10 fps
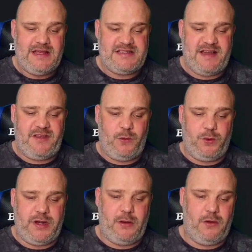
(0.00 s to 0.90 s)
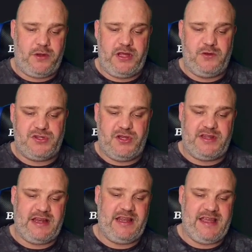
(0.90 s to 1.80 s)
Xavier will no longer use her
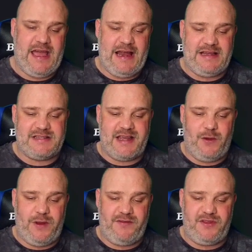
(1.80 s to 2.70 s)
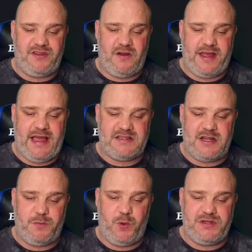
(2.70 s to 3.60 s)
Deadly Catalyst skill if the target has
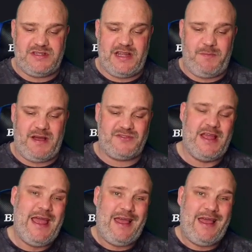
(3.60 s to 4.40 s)
no poison debuffs.